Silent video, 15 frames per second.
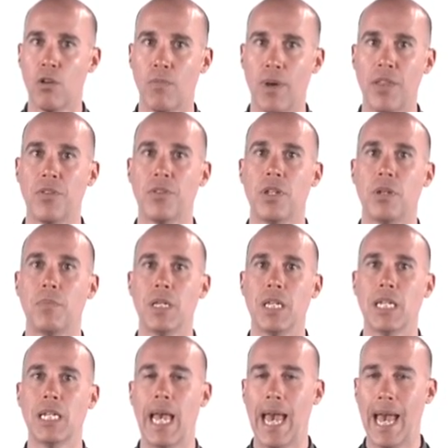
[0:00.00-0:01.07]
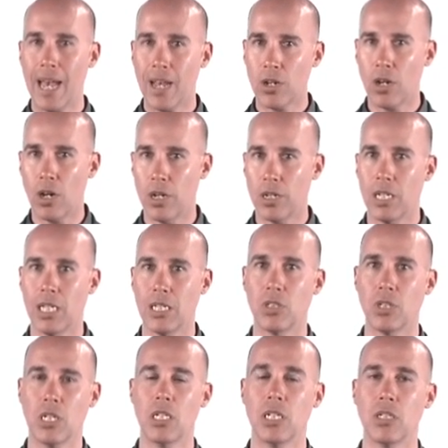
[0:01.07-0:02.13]
rather than being an add-on
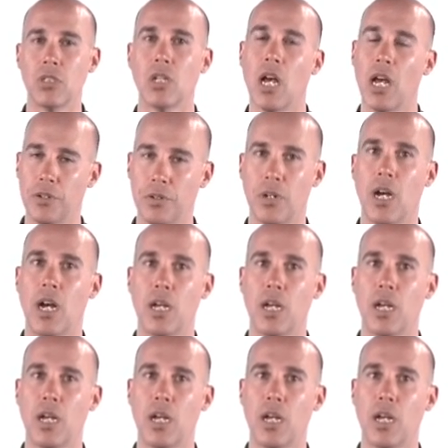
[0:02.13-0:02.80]
as it is under